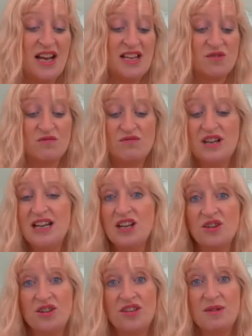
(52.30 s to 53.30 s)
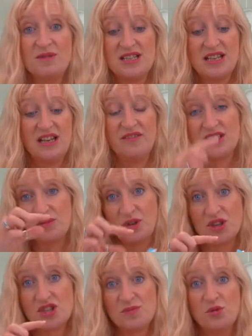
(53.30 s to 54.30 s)
is a really good thing, particularly if it's some of
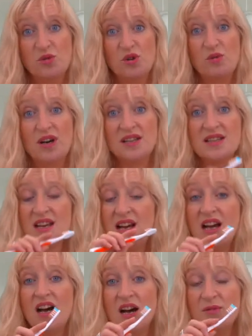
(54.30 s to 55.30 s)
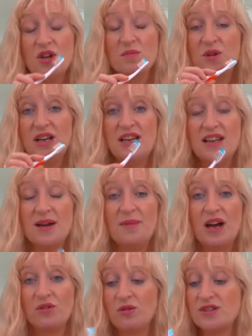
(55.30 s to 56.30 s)
the smaller ones. You can put it in their
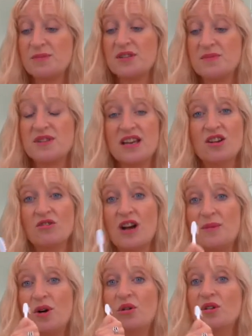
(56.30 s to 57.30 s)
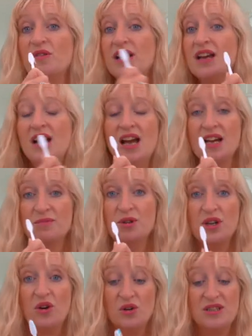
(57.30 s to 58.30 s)
mouth, or sometimes they can grab hold of it and put
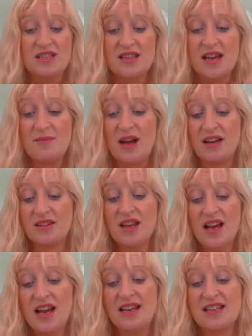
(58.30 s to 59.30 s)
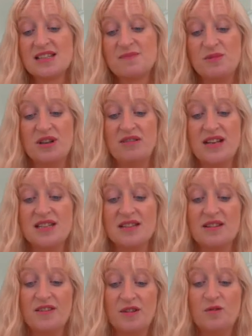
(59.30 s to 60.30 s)
it onto their mouth and experience
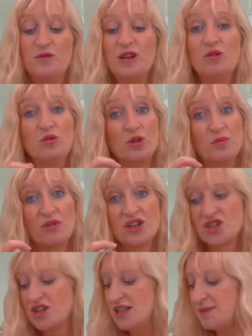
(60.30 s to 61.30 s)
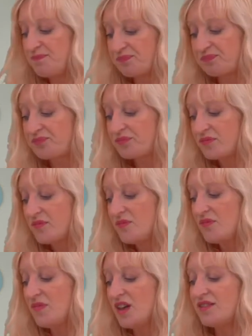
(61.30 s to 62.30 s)
and feel all the brushes.
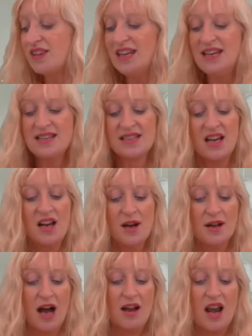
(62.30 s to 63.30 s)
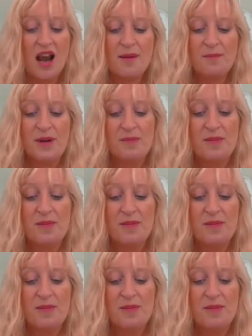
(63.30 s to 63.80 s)
These lumpy